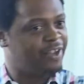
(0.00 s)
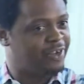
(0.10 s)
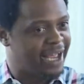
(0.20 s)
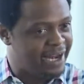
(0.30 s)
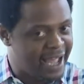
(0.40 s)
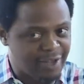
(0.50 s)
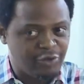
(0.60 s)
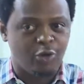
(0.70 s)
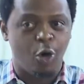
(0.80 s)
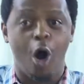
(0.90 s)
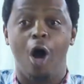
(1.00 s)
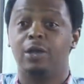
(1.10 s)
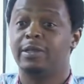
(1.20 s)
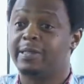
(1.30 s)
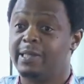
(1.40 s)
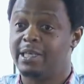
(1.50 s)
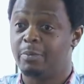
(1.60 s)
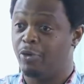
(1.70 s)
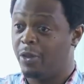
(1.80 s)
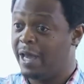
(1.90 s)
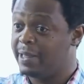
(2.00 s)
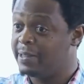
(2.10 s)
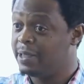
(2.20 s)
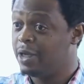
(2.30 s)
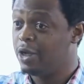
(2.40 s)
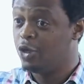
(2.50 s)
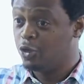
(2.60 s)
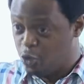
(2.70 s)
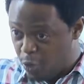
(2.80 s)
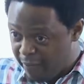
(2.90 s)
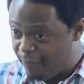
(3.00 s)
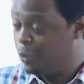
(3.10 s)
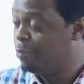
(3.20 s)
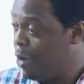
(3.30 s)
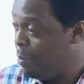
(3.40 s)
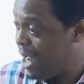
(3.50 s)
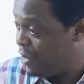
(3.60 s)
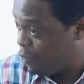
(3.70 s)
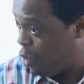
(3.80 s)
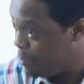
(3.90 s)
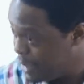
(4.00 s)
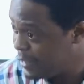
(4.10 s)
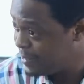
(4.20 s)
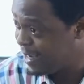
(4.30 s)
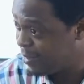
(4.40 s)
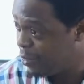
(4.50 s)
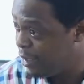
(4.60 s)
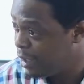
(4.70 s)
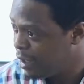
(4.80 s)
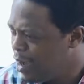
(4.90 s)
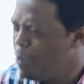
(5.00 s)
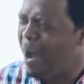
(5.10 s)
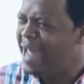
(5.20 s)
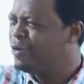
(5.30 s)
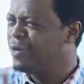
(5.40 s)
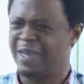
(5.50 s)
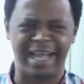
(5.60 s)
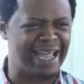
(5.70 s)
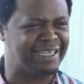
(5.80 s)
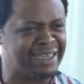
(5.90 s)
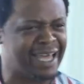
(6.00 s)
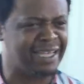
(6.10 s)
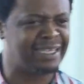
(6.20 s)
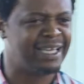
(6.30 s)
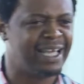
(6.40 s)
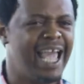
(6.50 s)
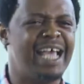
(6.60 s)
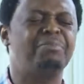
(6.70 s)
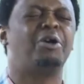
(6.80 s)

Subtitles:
challenged all the city brothers to a football match coming this Saturday. Why do you think I did that? It's